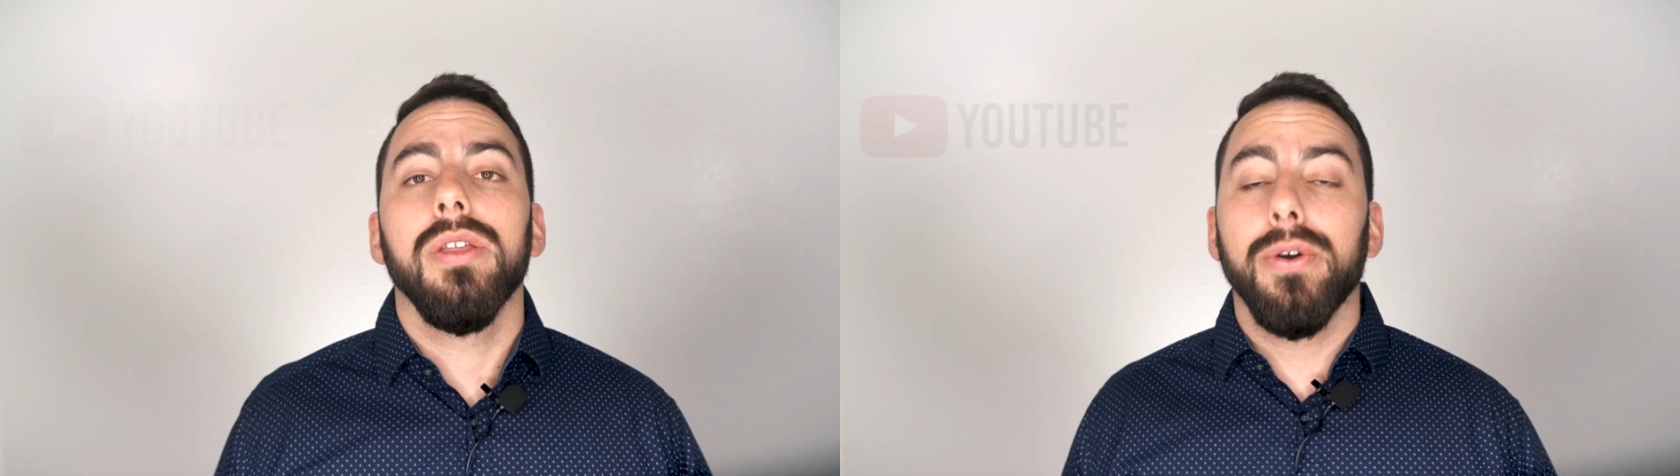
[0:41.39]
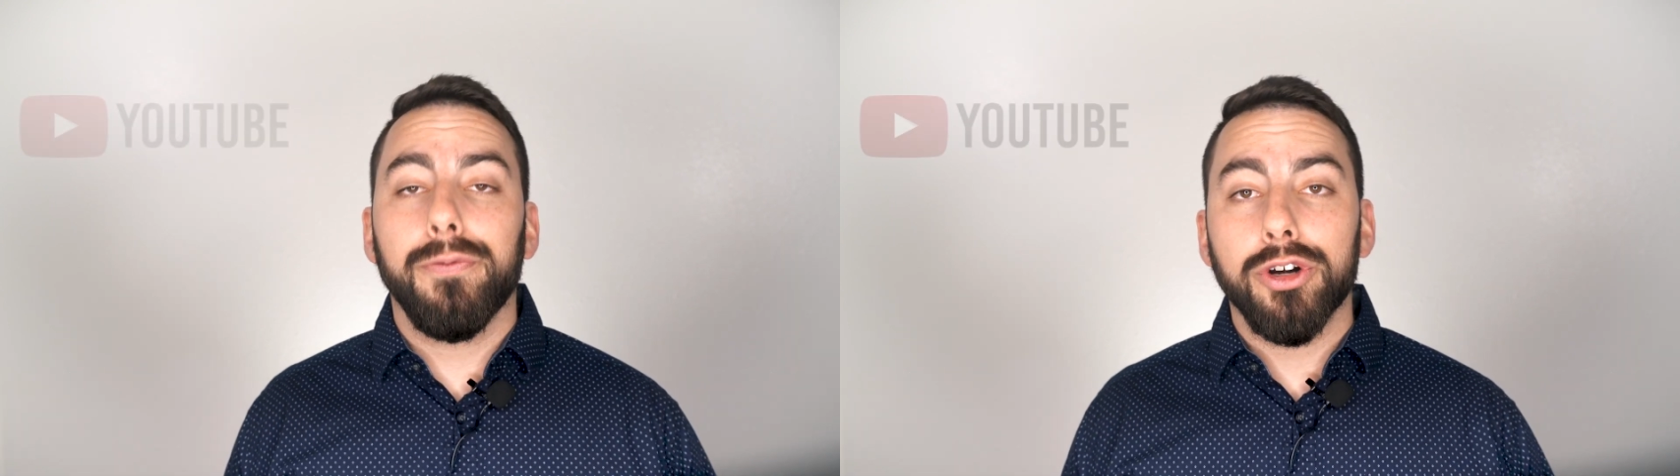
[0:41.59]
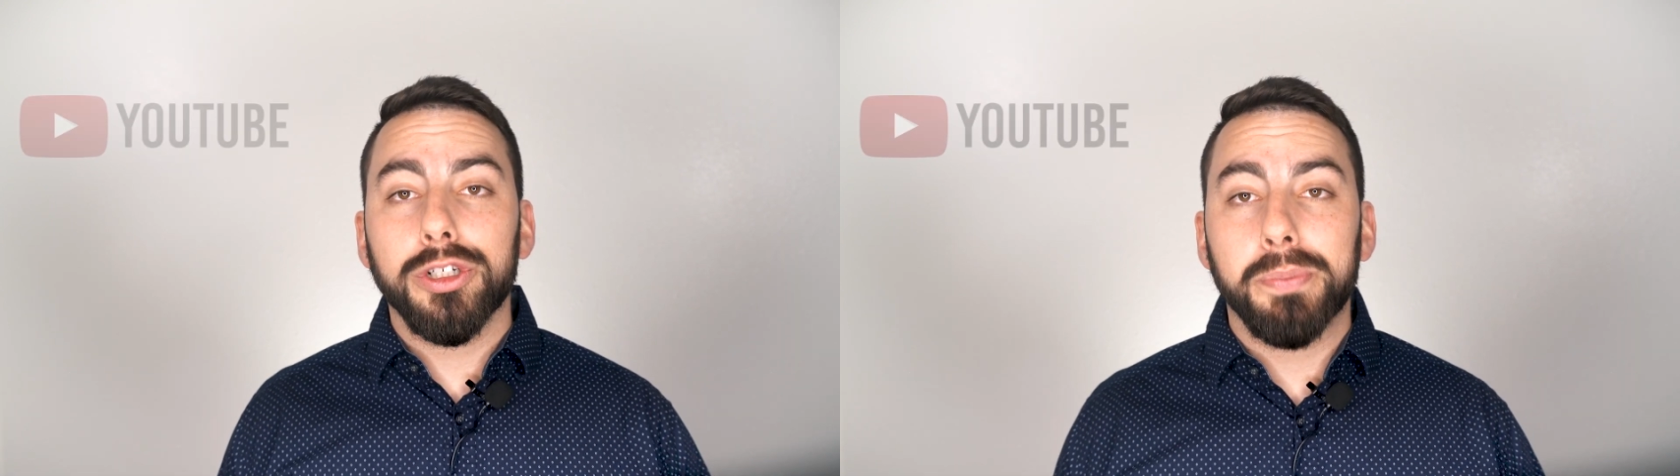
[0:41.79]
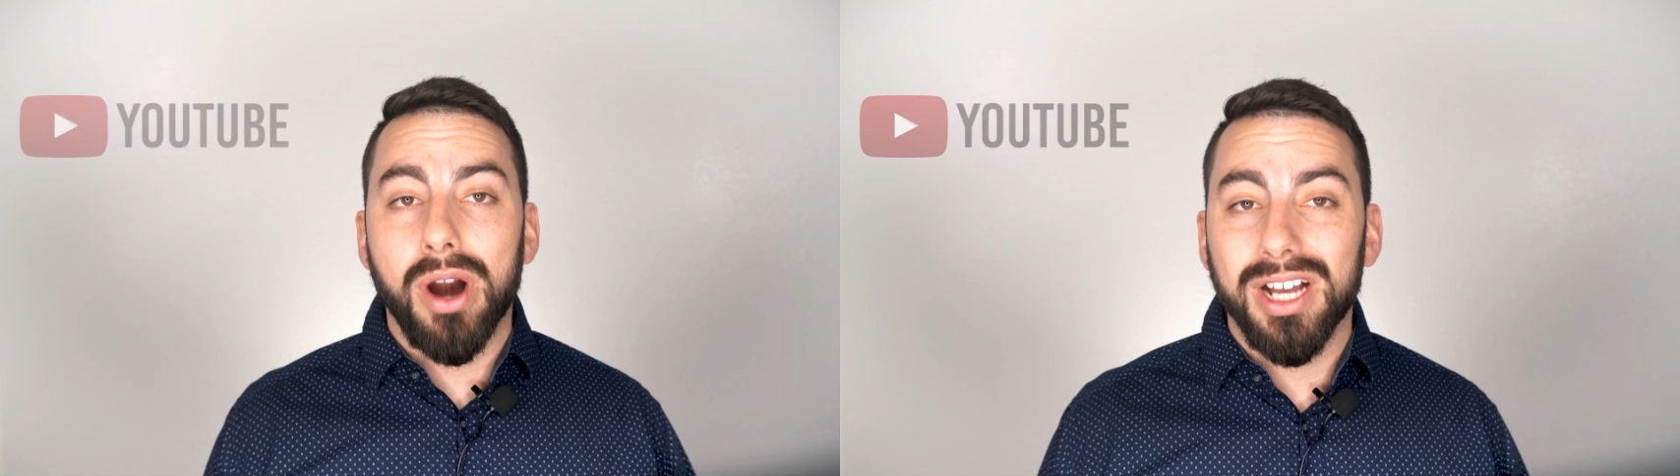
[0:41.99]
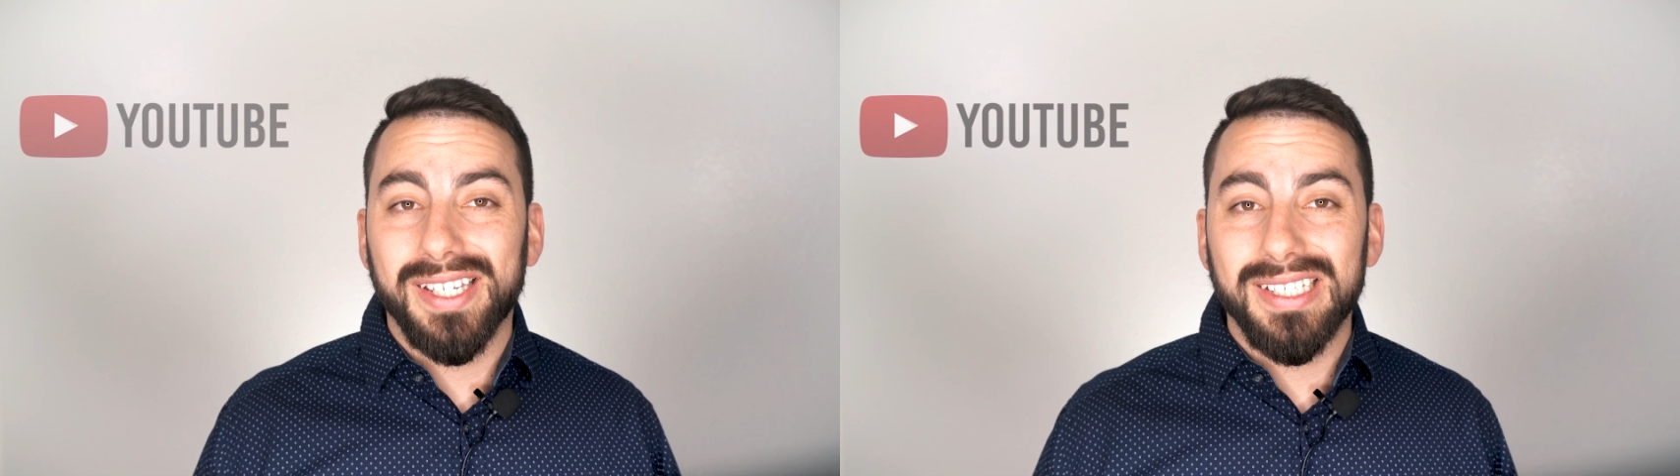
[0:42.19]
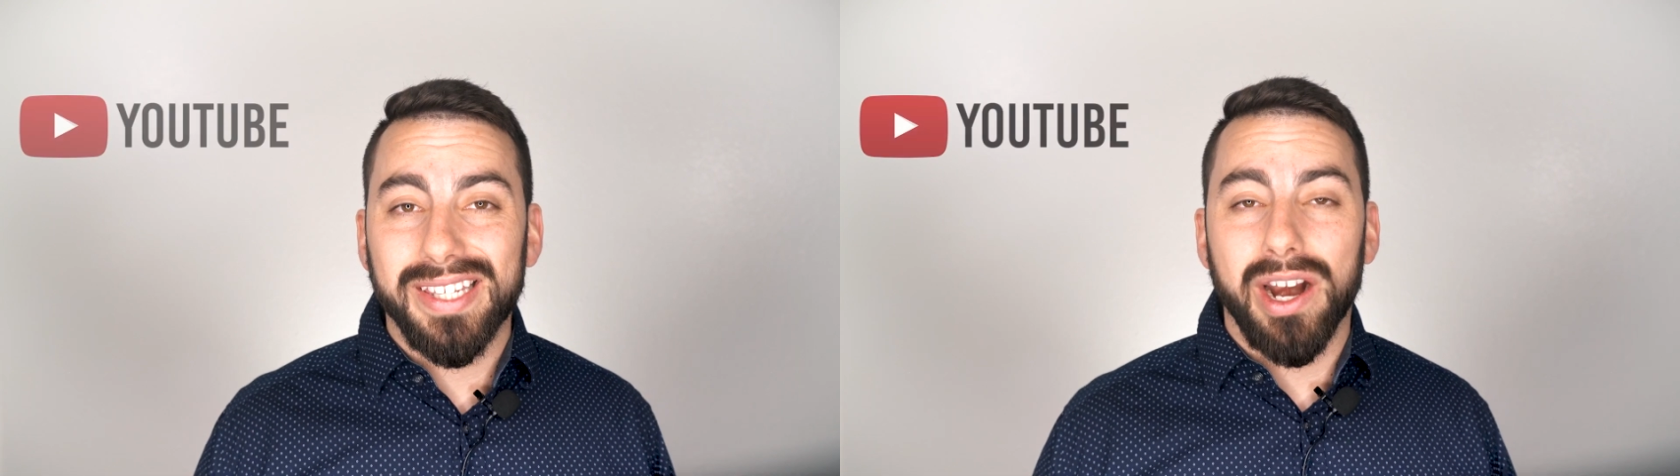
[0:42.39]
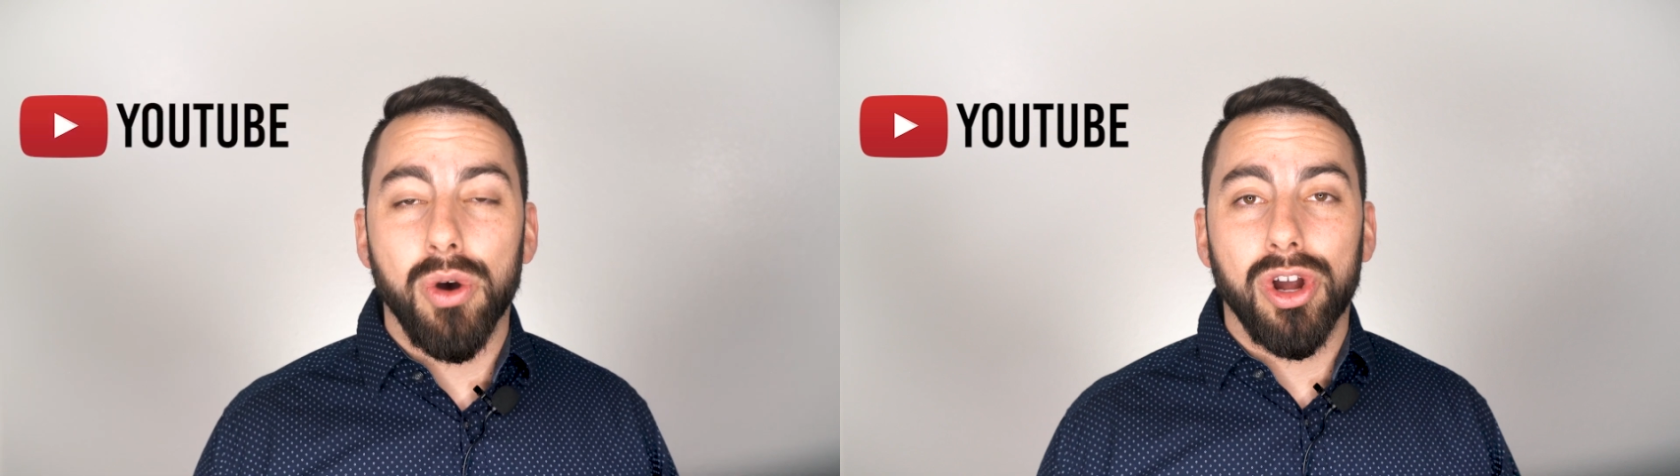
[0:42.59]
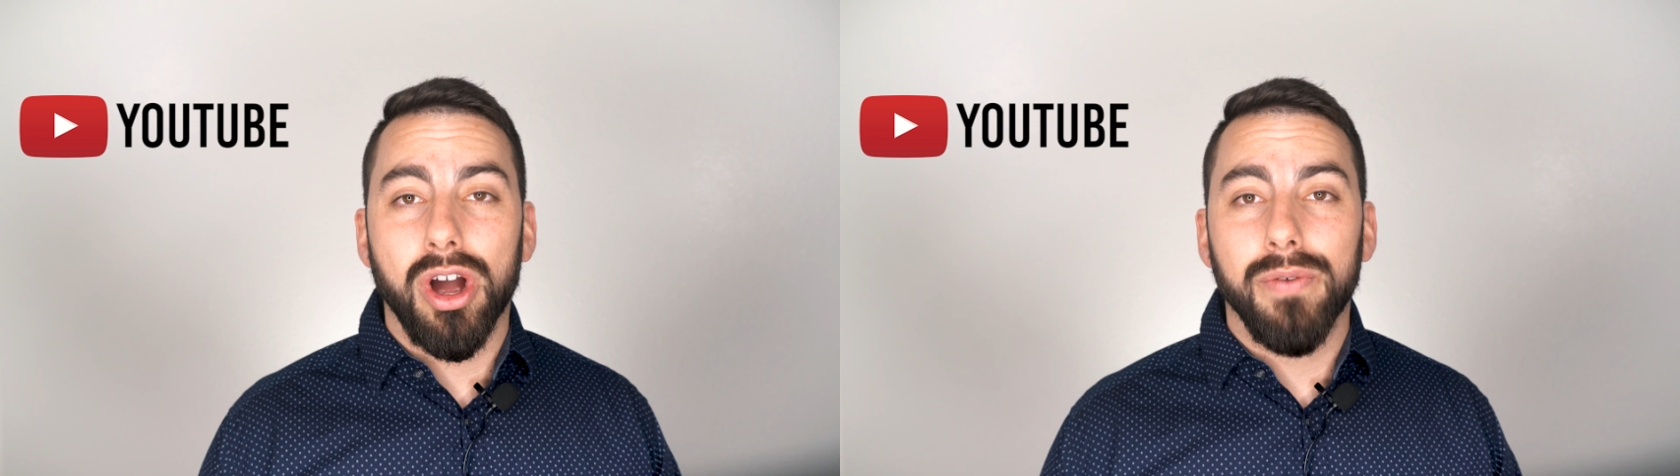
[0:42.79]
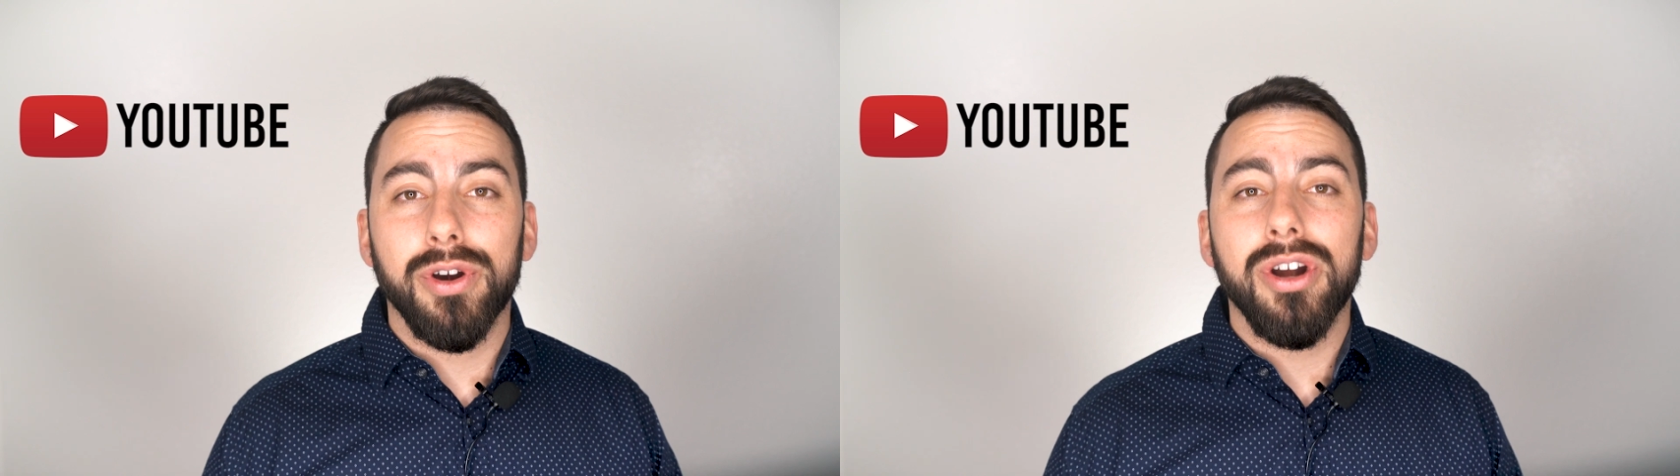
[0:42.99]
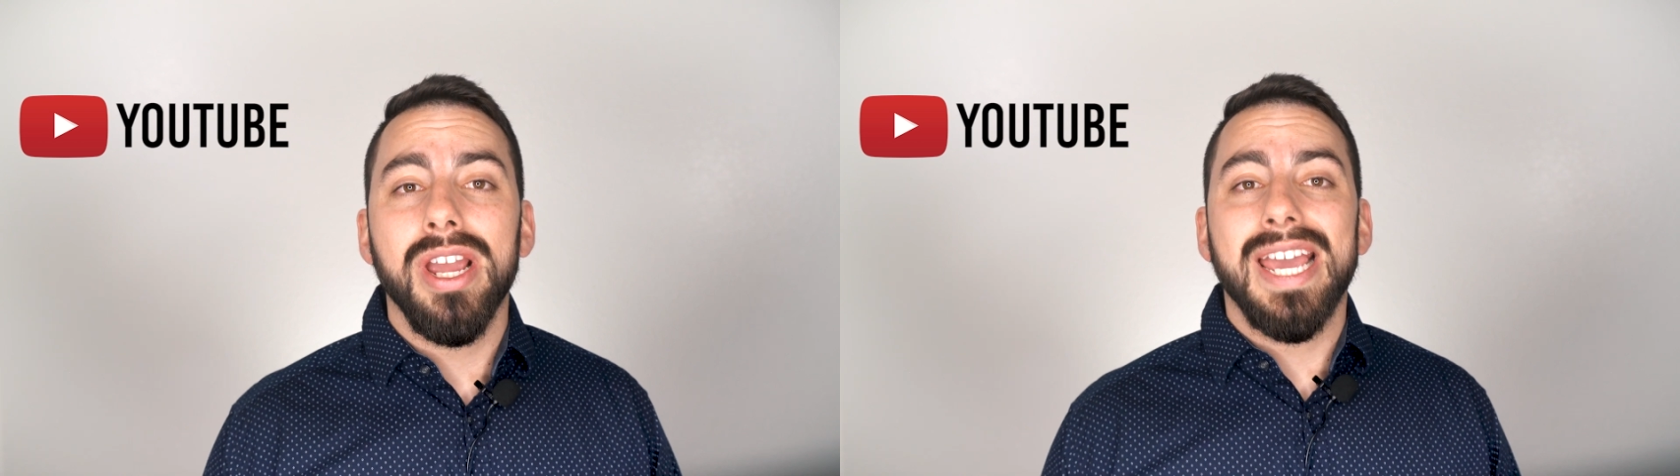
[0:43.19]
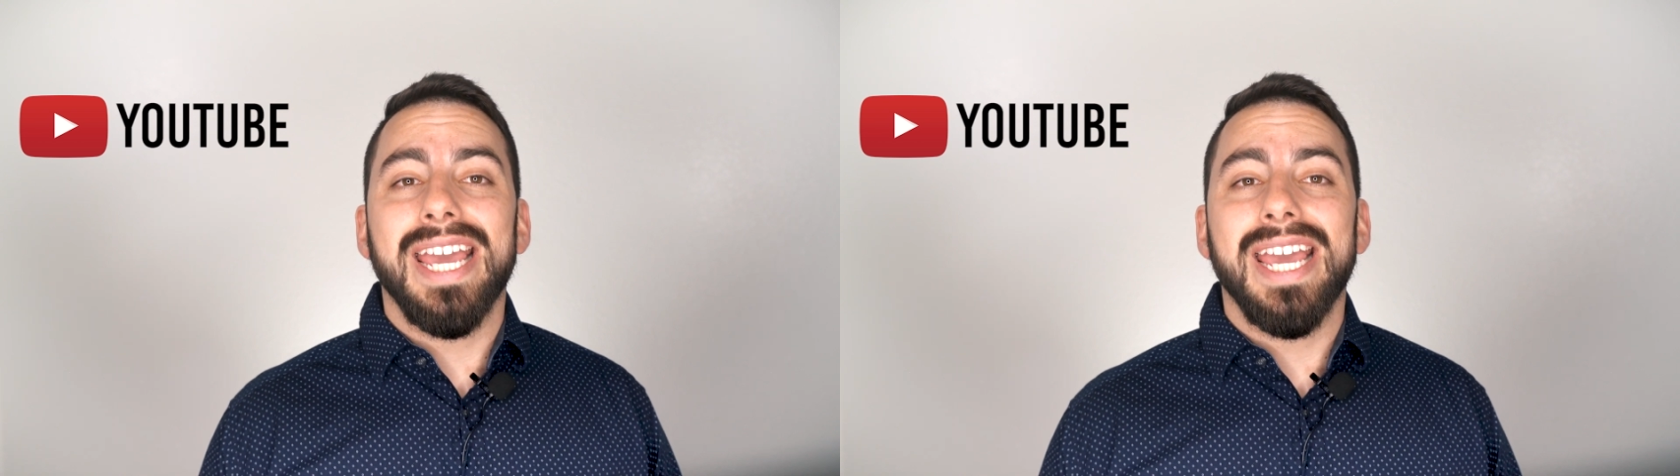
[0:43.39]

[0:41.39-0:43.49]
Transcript: The first process that I will cover